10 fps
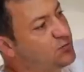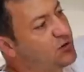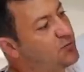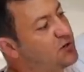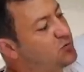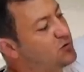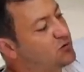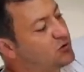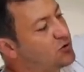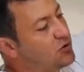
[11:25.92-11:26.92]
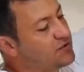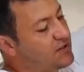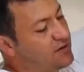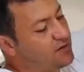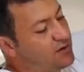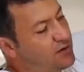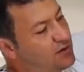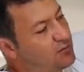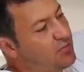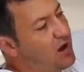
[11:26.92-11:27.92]
is pretty much what controls
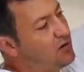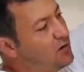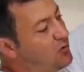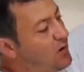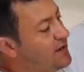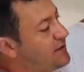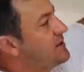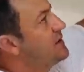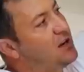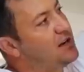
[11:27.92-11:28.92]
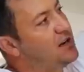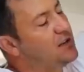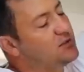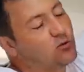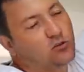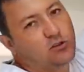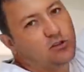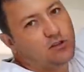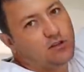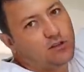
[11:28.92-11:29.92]
everything power wise. Behind here is all
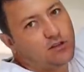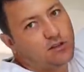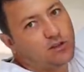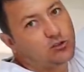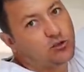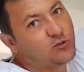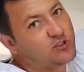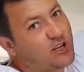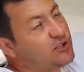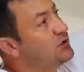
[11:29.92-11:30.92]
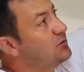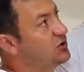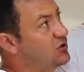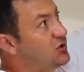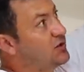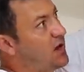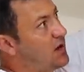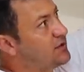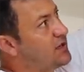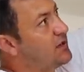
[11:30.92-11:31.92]
the instrumentation, which is on the
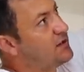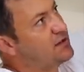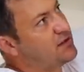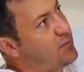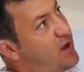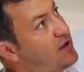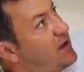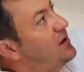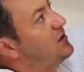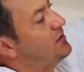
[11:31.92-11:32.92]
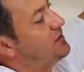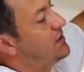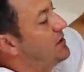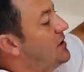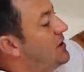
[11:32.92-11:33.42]
outside. This is the back end of it.